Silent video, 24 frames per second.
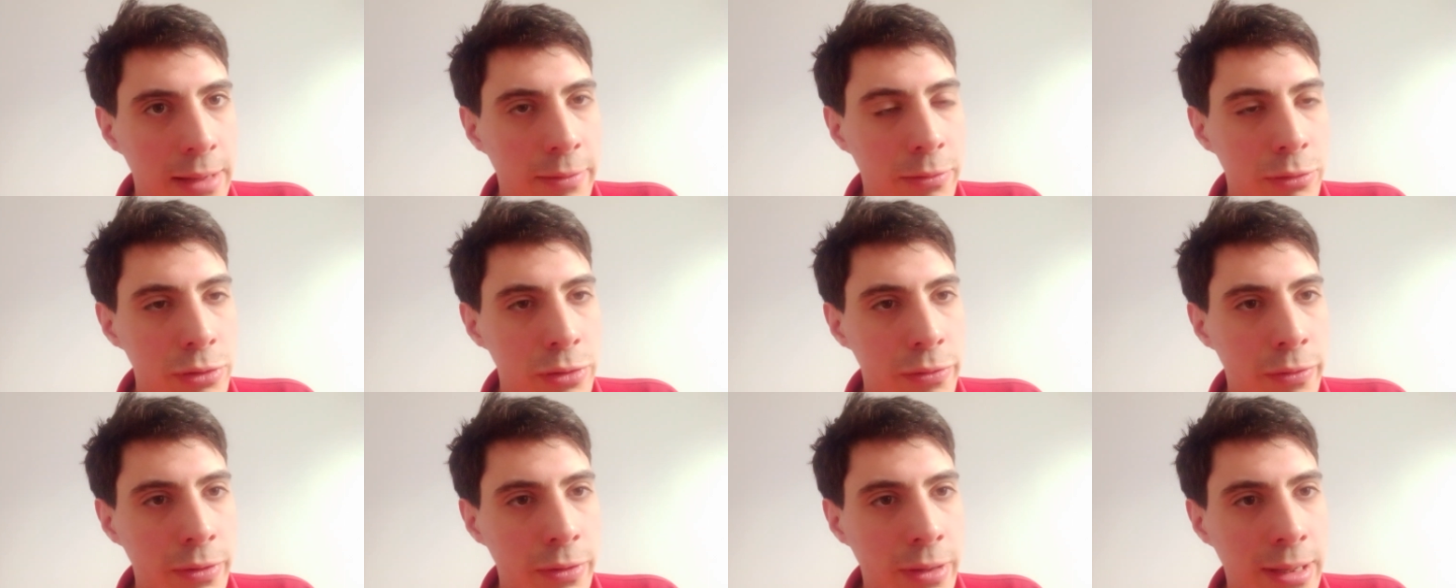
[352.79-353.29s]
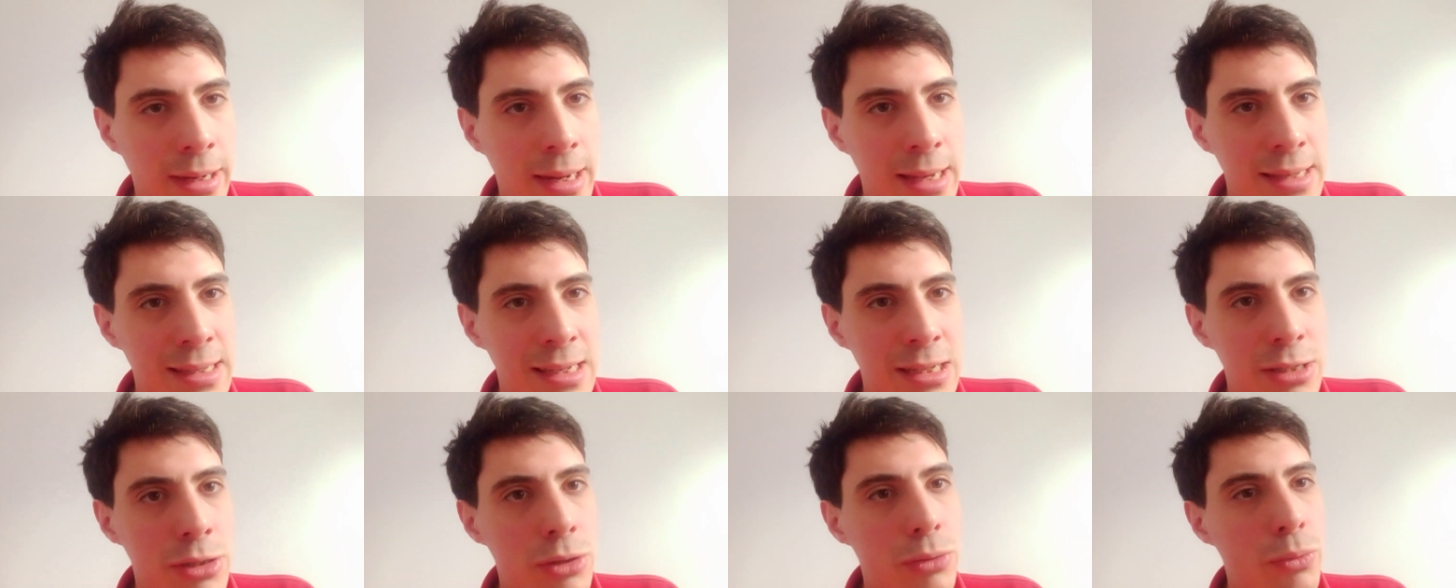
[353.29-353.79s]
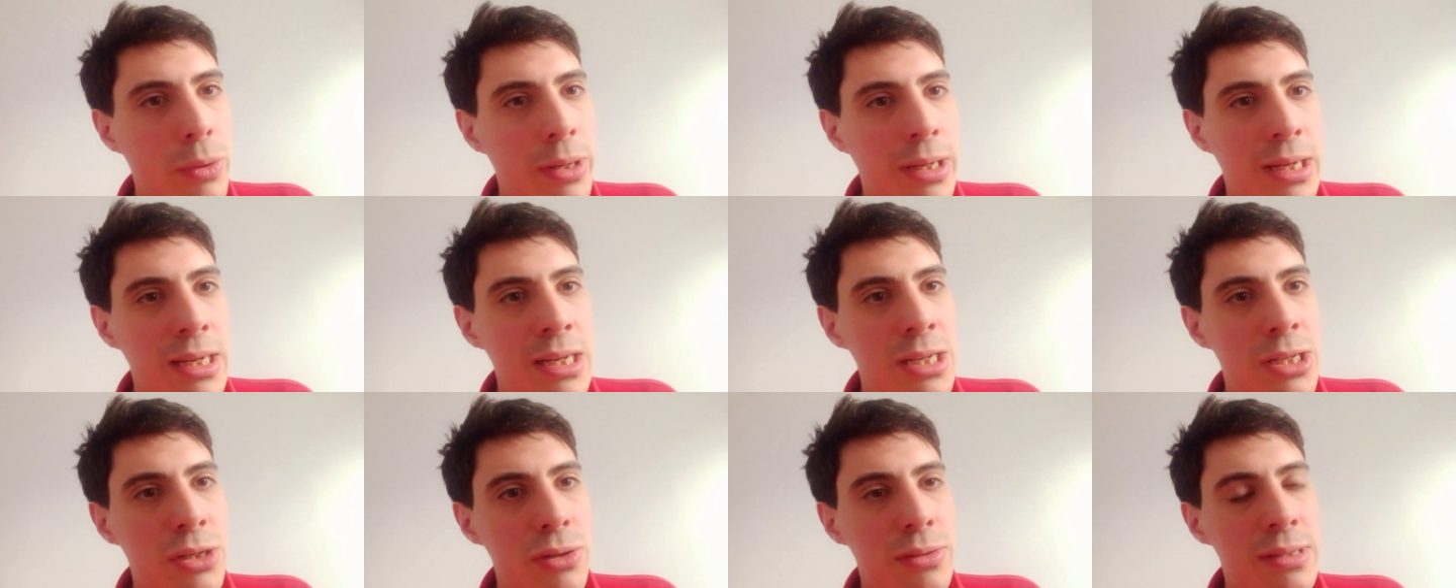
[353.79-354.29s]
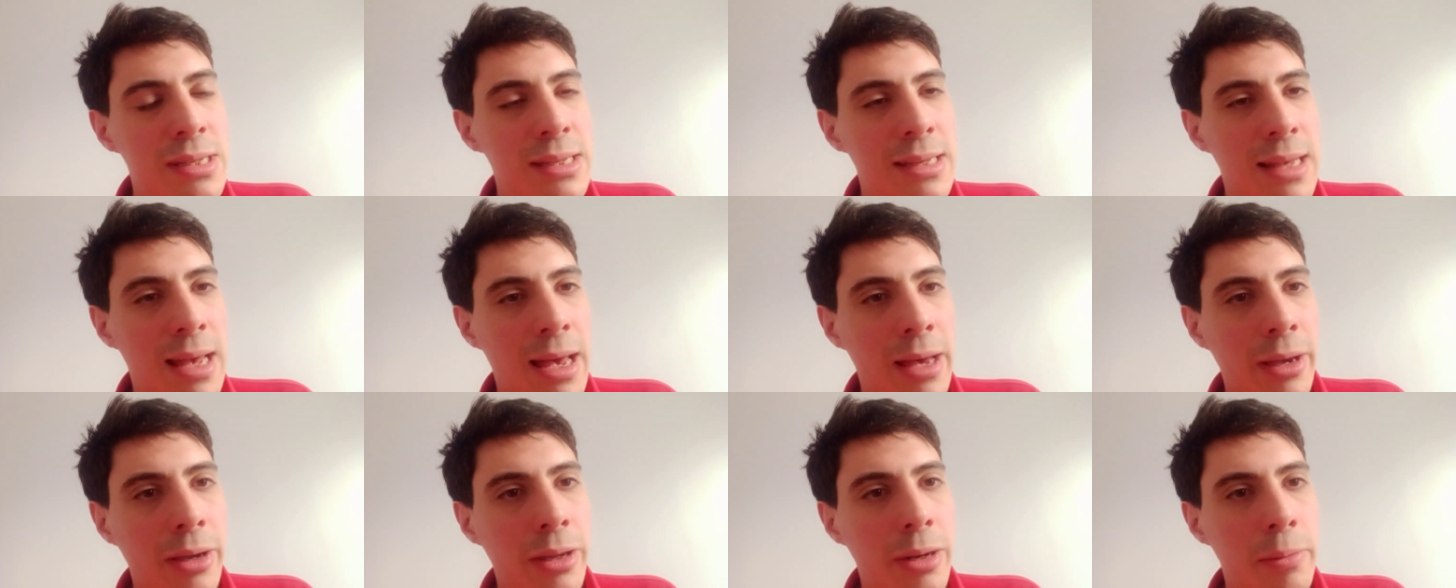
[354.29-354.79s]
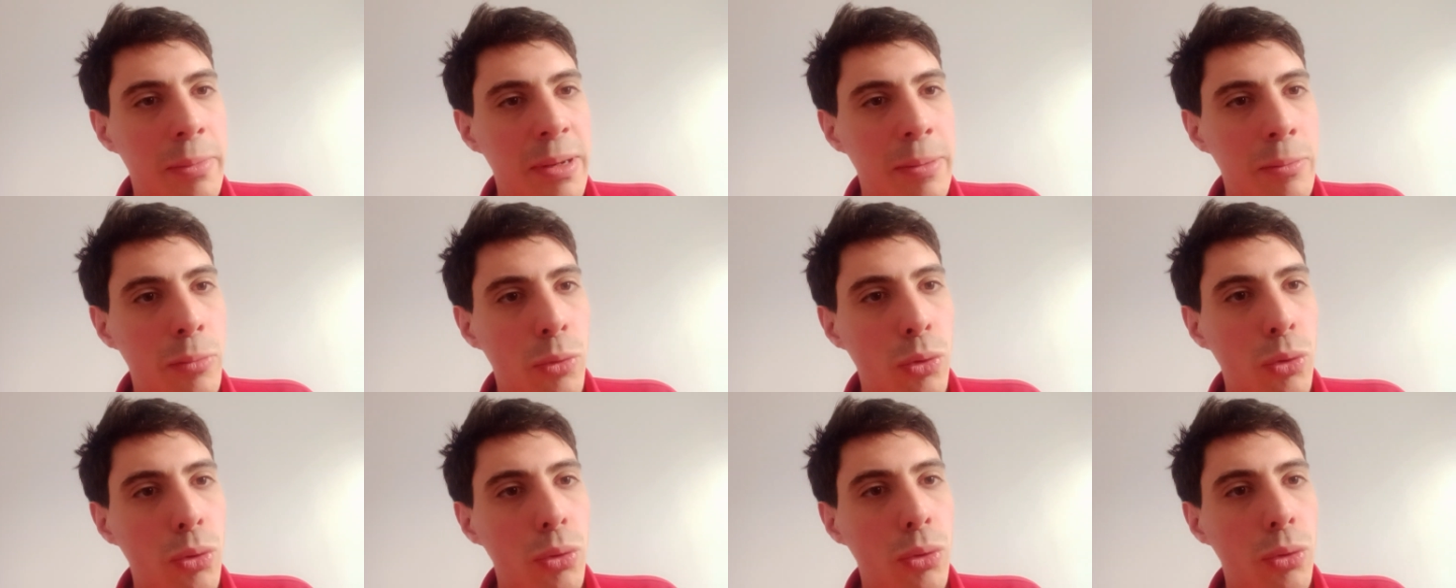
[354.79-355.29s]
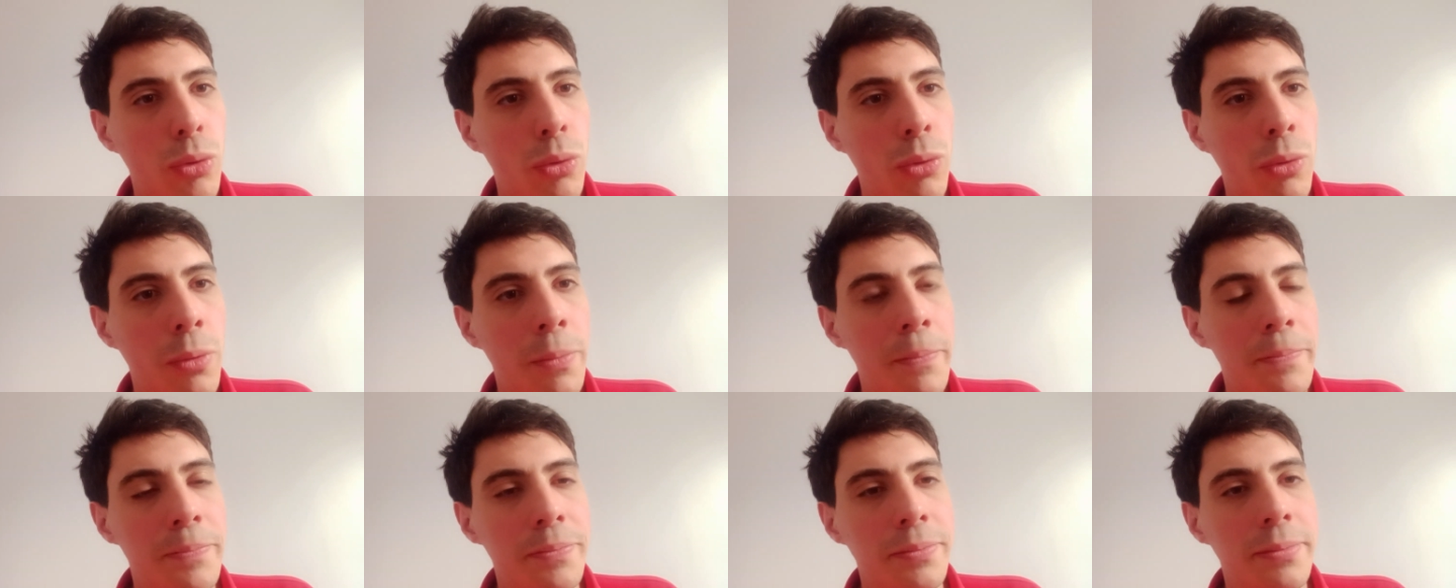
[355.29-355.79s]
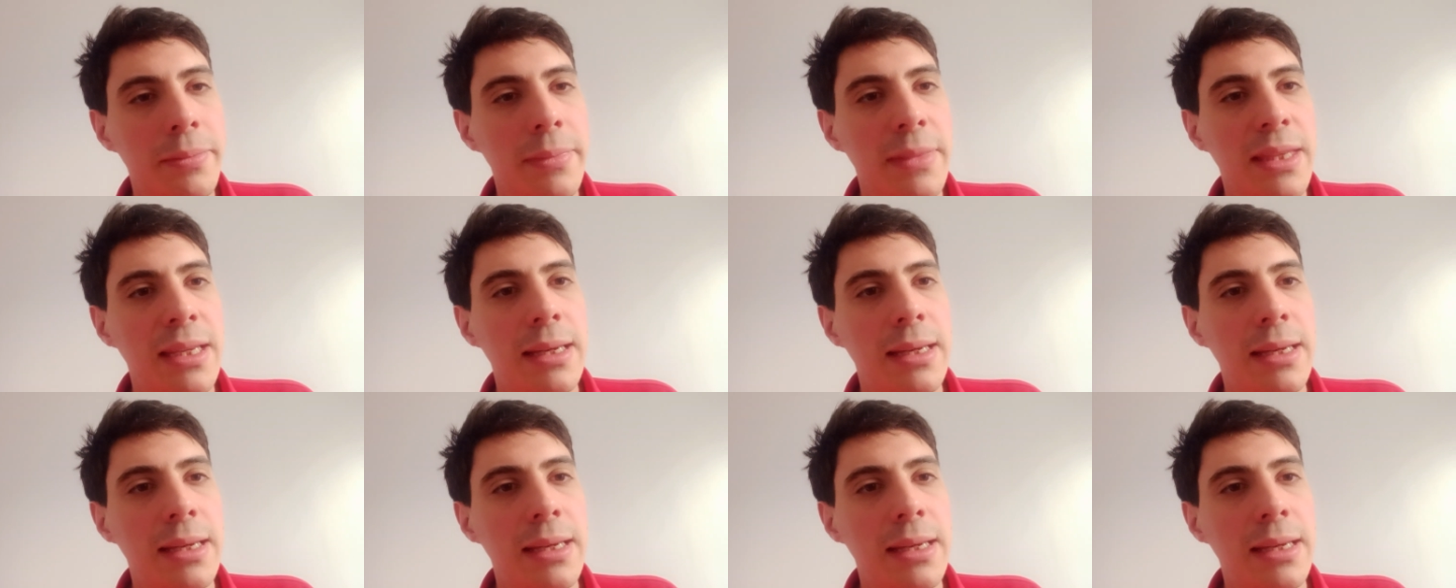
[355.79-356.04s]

levels of organization where the issues are going to be more